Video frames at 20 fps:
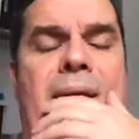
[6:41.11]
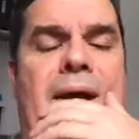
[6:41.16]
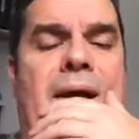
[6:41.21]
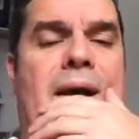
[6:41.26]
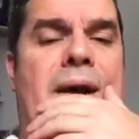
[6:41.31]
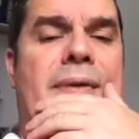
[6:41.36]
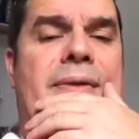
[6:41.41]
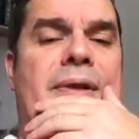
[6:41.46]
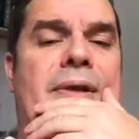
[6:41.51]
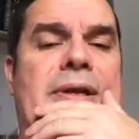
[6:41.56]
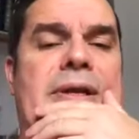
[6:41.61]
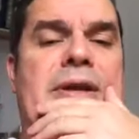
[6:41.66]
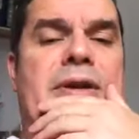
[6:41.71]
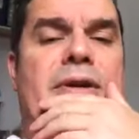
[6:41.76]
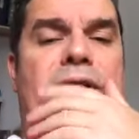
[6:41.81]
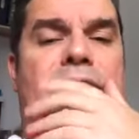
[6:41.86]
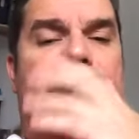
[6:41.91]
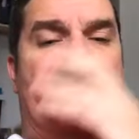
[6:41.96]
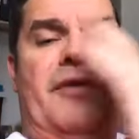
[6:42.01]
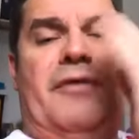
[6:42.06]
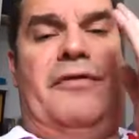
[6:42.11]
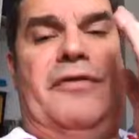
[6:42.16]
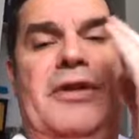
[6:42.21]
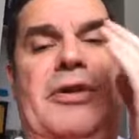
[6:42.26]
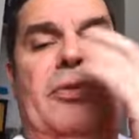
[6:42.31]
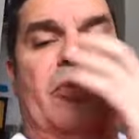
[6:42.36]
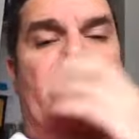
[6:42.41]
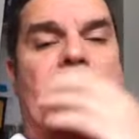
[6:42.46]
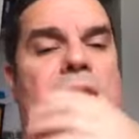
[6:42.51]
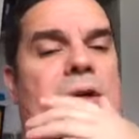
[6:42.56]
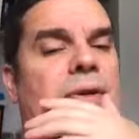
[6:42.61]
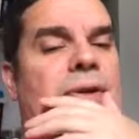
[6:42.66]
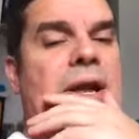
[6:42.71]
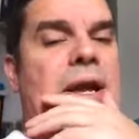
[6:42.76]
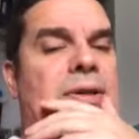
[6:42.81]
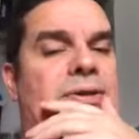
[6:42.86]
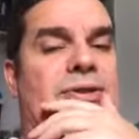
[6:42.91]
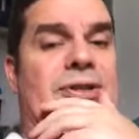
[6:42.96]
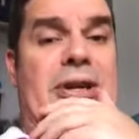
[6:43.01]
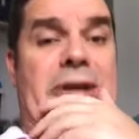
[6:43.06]
uh, the leader of the free world
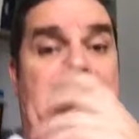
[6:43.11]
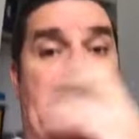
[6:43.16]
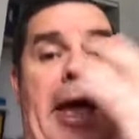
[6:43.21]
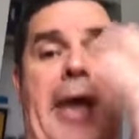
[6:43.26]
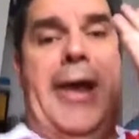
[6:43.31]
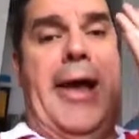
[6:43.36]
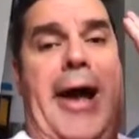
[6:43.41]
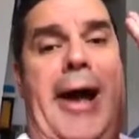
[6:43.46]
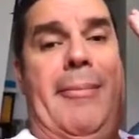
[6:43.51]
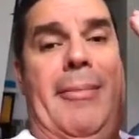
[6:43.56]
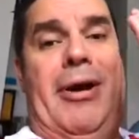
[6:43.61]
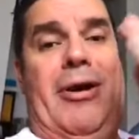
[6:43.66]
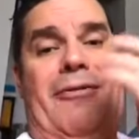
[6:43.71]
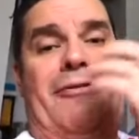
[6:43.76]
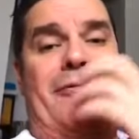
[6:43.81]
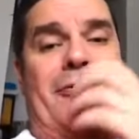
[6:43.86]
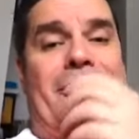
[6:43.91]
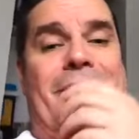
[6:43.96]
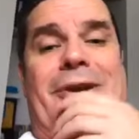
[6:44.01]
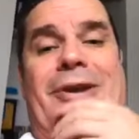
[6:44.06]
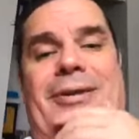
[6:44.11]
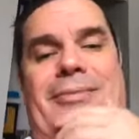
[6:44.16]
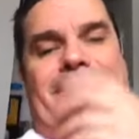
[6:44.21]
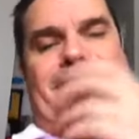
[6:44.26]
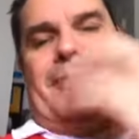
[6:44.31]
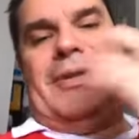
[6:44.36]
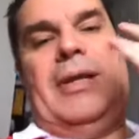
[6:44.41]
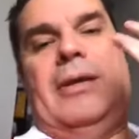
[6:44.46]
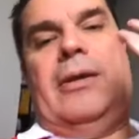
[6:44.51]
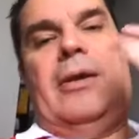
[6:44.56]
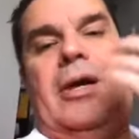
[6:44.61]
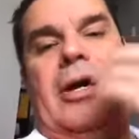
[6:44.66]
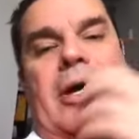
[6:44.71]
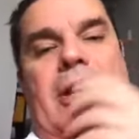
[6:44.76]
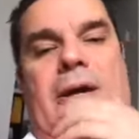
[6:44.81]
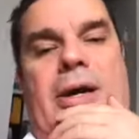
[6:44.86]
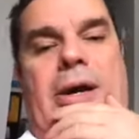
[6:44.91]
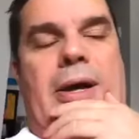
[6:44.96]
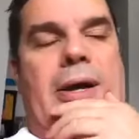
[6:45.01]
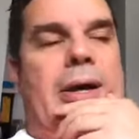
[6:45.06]
now saying, hey, I'm all for it.
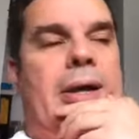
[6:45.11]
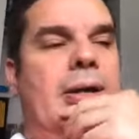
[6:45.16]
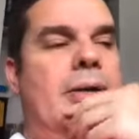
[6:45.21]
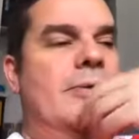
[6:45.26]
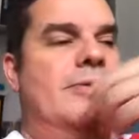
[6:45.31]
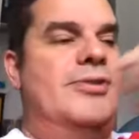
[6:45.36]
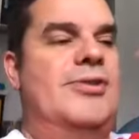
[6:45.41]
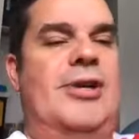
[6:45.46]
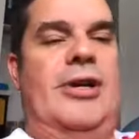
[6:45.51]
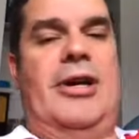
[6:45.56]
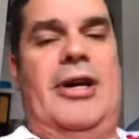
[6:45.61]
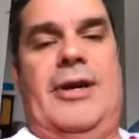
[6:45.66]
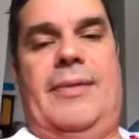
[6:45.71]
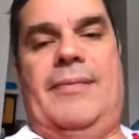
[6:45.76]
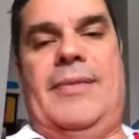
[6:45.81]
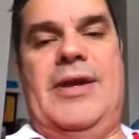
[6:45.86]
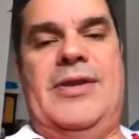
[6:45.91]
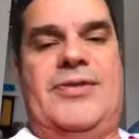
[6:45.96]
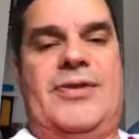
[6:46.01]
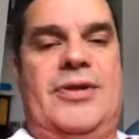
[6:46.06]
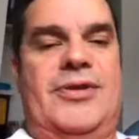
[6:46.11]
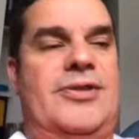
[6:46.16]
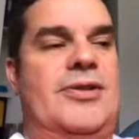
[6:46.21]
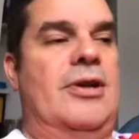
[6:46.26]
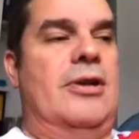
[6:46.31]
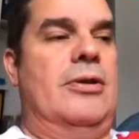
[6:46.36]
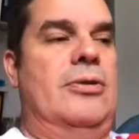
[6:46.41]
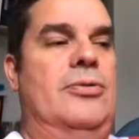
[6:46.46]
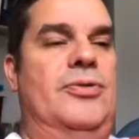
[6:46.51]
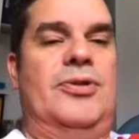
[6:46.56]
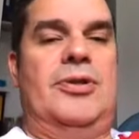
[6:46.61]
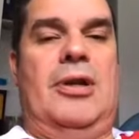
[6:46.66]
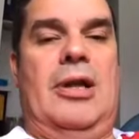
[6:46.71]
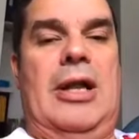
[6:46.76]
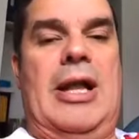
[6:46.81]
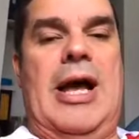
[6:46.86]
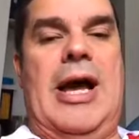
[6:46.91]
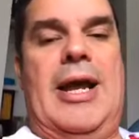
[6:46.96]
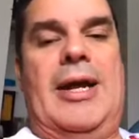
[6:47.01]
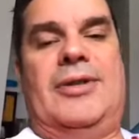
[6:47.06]
Uh, sorry, he's going to start losing a
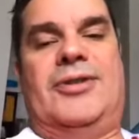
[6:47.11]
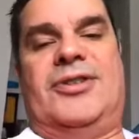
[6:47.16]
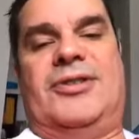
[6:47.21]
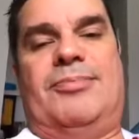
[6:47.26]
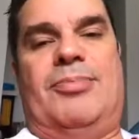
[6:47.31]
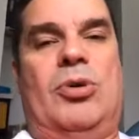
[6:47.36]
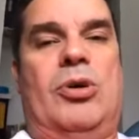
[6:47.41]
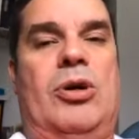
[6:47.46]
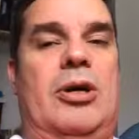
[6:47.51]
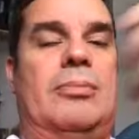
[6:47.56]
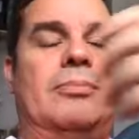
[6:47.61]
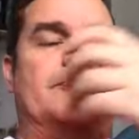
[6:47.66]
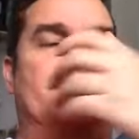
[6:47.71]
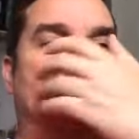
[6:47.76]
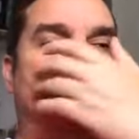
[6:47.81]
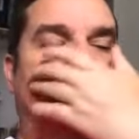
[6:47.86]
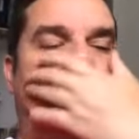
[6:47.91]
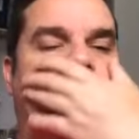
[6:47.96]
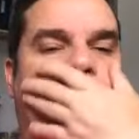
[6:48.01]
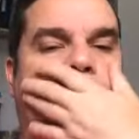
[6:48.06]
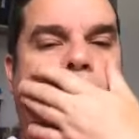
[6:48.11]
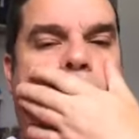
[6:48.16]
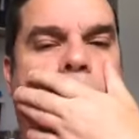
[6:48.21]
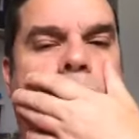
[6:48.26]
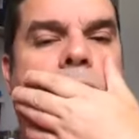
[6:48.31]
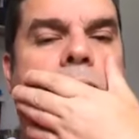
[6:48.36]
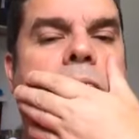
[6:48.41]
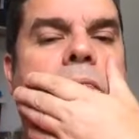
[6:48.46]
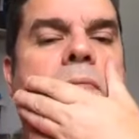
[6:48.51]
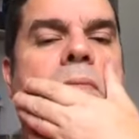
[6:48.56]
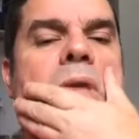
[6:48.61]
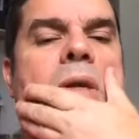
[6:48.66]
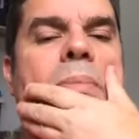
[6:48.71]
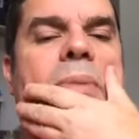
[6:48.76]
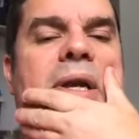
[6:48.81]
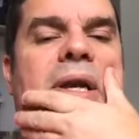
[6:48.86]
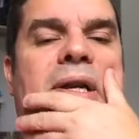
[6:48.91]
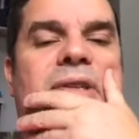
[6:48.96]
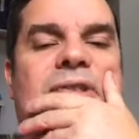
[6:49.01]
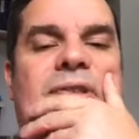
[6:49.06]
lot of support
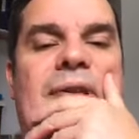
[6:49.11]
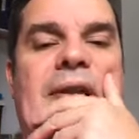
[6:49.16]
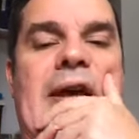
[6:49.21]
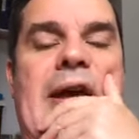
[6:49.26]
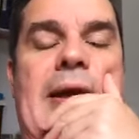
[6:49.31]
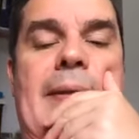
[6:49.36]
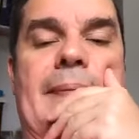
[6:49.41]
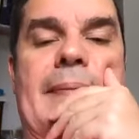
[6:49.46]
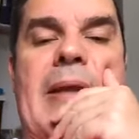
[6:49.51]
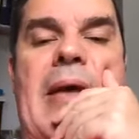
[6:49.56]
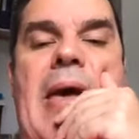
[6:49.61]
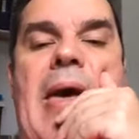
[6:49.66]
because of that.